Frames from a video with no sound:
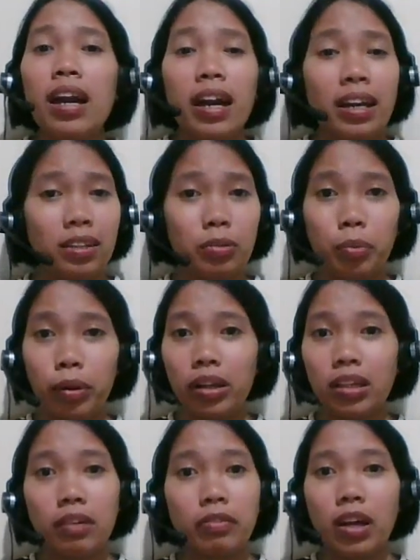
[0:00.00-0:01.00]
In the
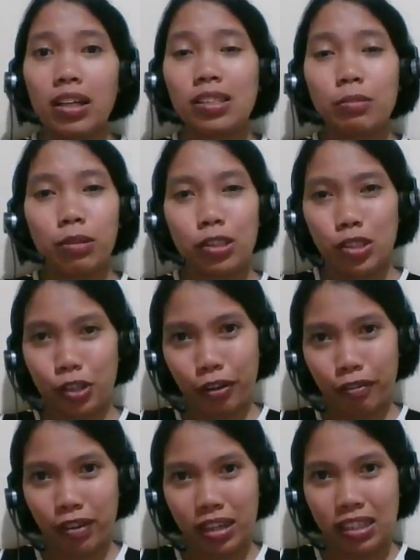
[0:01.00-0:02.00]
world of customer
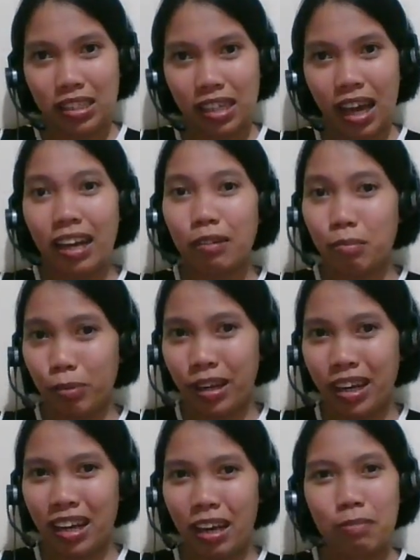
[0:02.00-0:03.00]
service, I
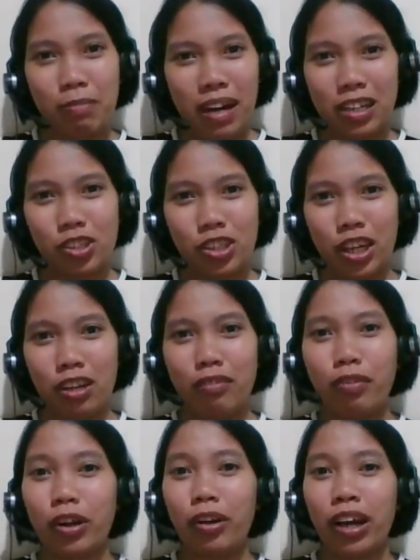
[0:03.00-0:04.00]
bring a passion
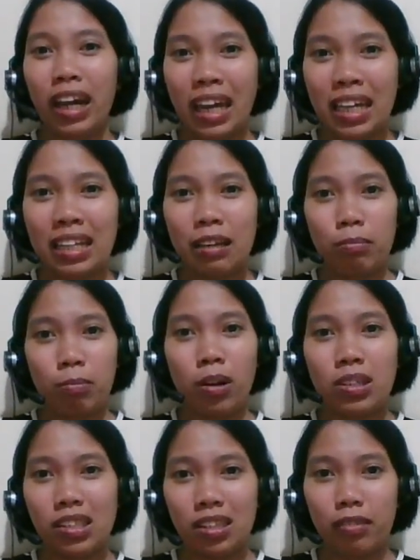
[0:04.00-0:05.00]
for creating
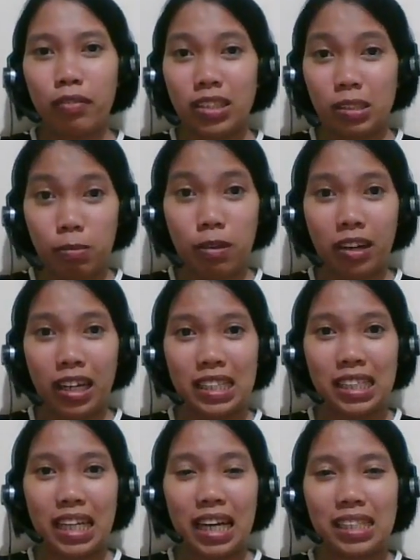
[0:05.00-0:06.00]
positive
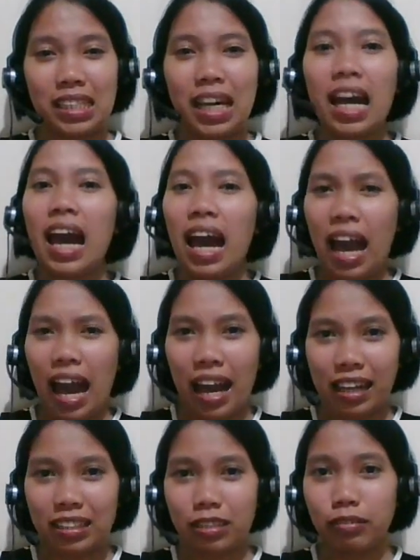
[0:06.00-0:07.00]
experiences.
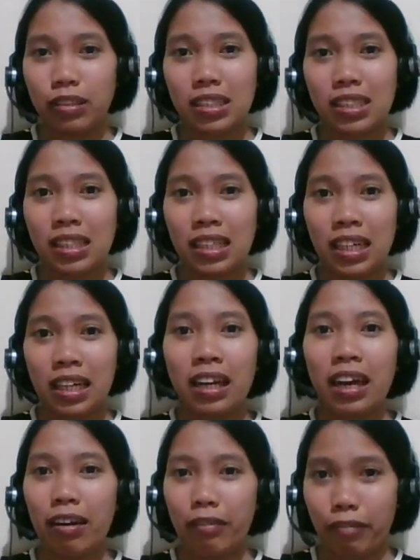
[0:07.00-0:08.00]
Active listening,
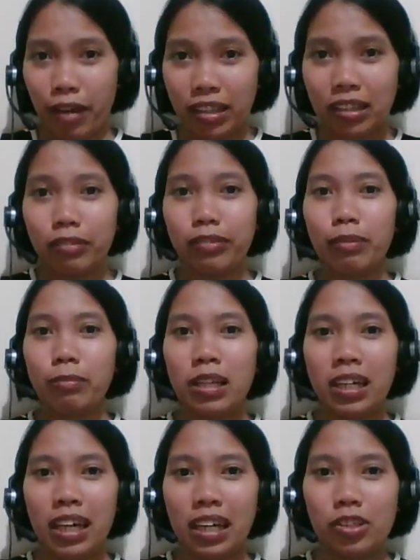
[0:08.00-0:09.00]
effective
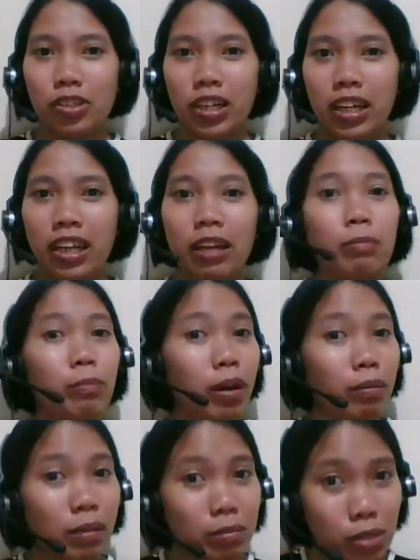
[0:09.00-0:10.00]
communication, and
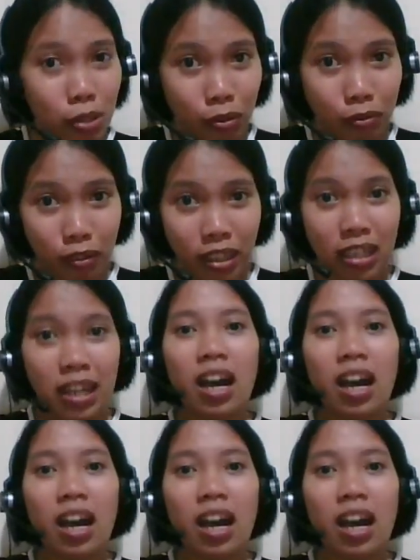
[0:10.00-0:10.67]
problem solving